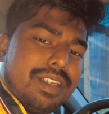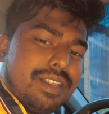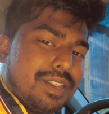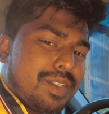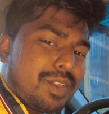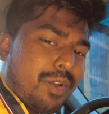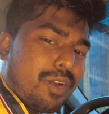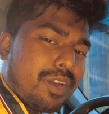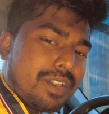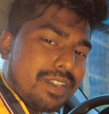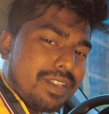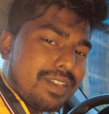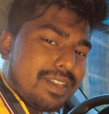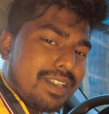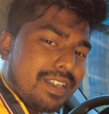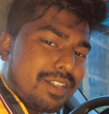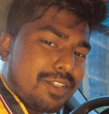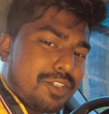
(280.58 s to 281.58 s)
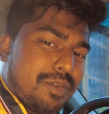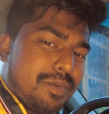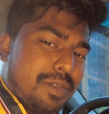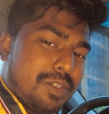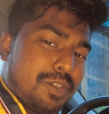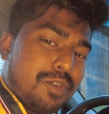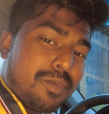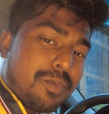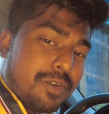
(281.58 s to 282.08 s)
Installing this thing should be
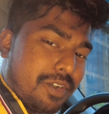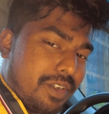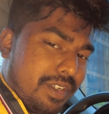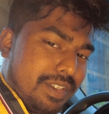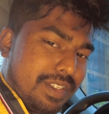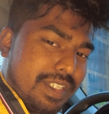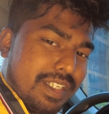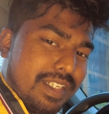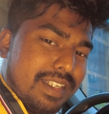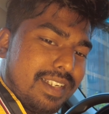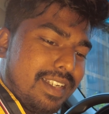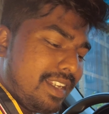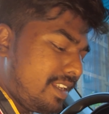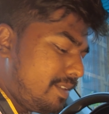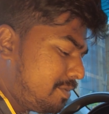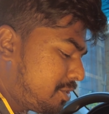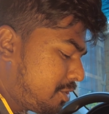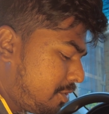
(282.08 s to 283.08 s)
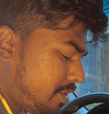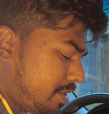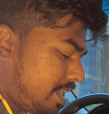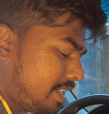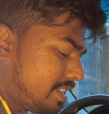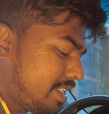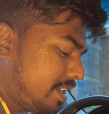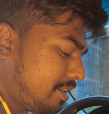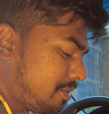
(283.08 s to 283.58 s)
super easy. Let me show you
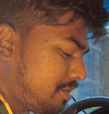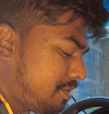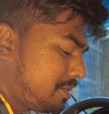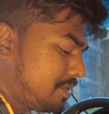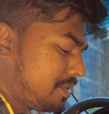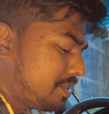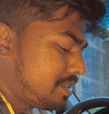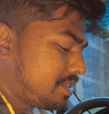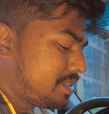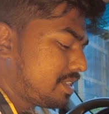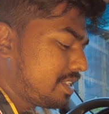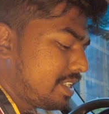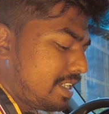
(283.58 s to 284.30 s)
guys how to do this.